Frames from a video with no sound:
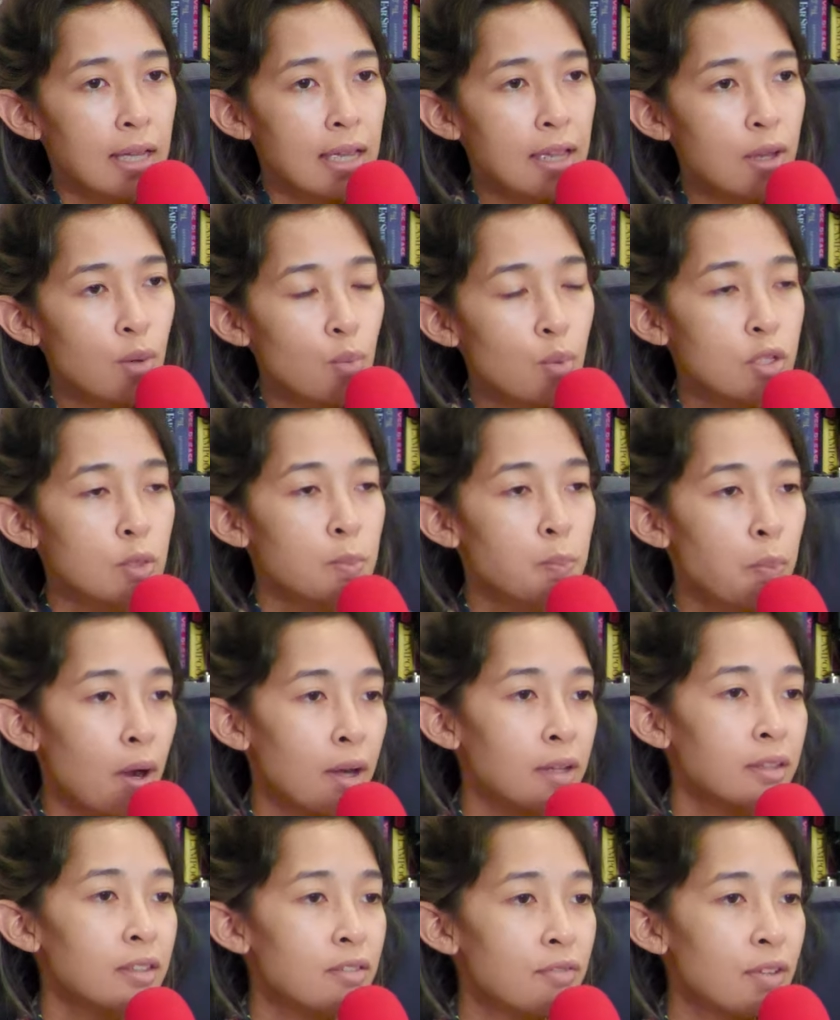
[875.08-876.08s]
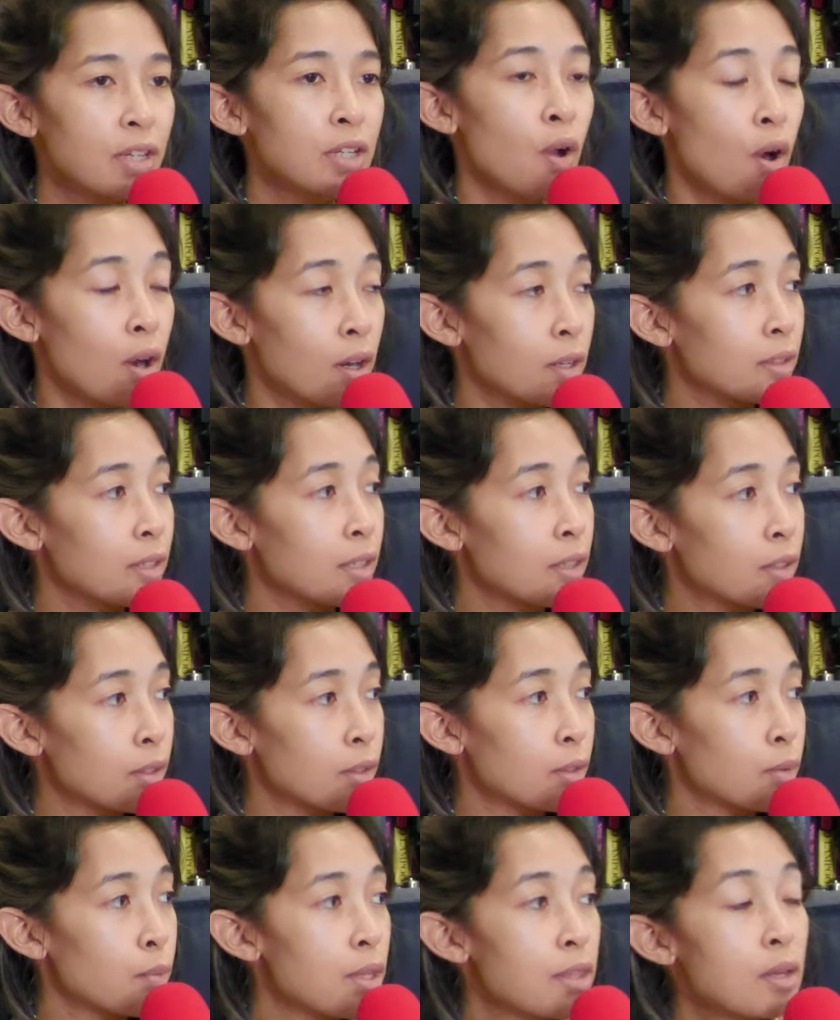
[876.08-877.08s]
it was part of an
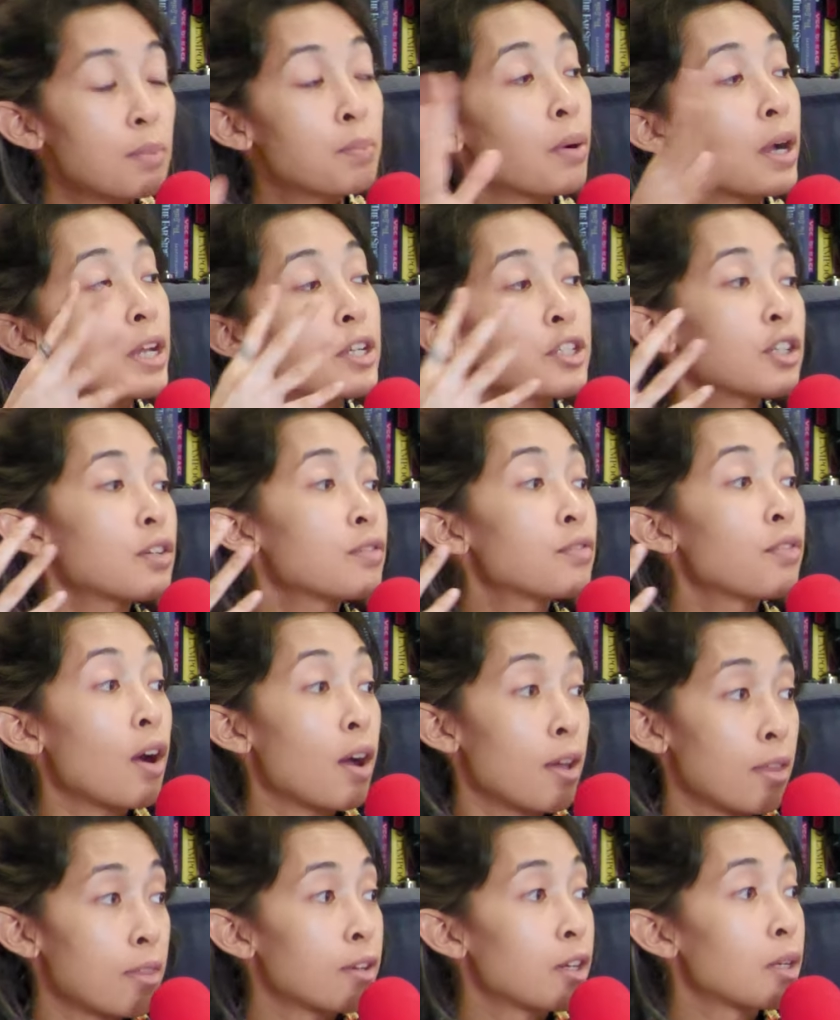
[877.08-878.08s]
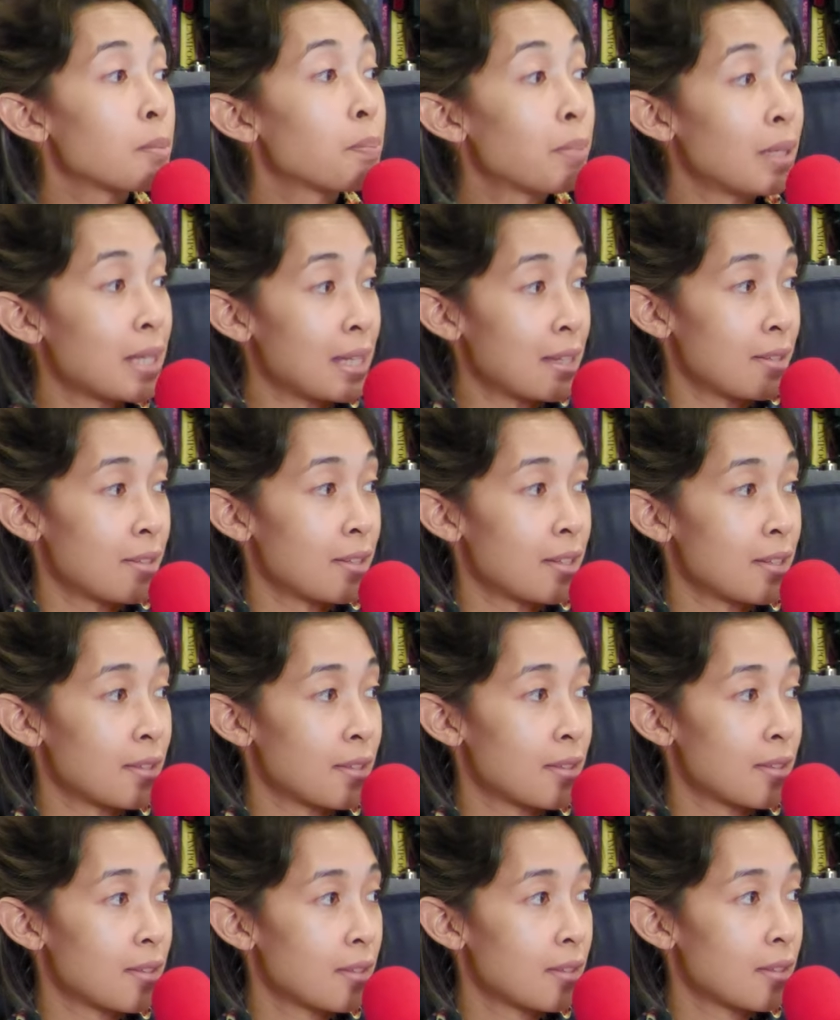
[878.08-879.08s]
article with a bunch of other
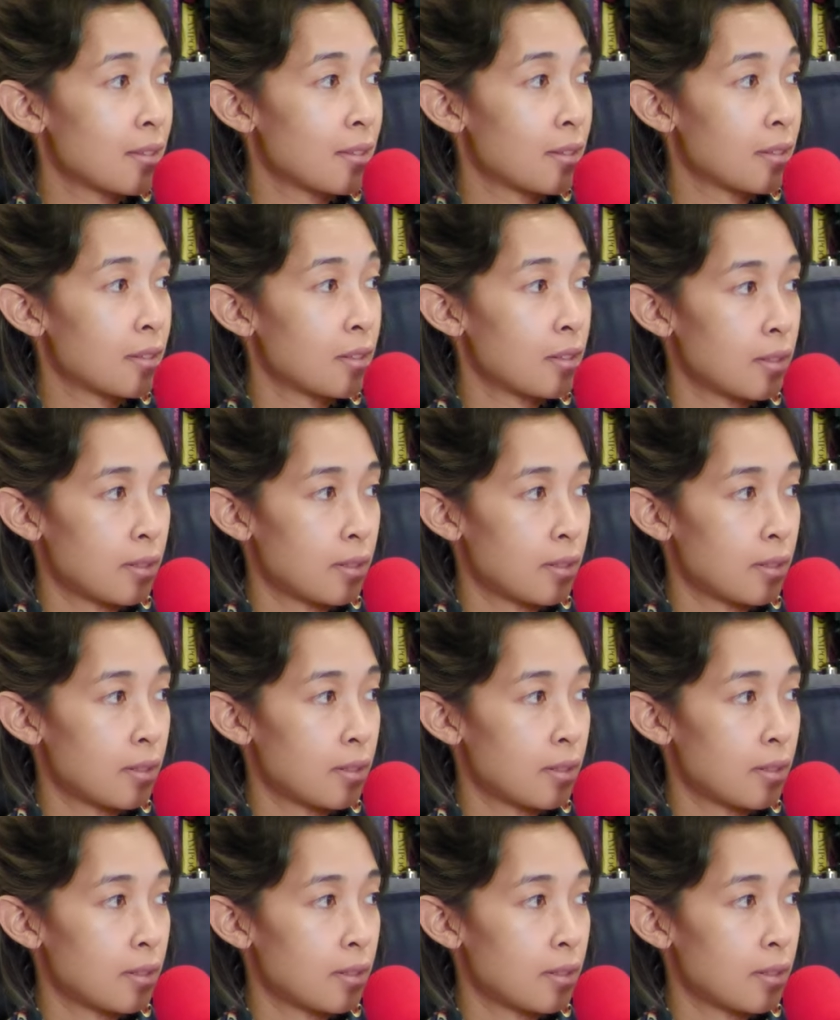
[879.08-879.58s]
places. Okay.